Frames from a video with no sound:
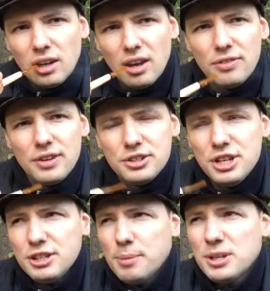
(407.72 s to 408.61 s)
And their
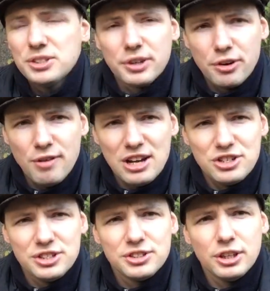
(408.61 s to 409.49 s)
database
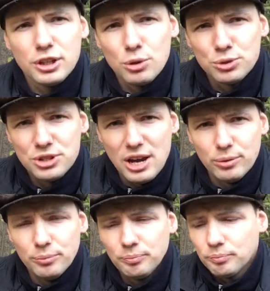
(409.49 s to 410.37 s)
crashes, it goes down.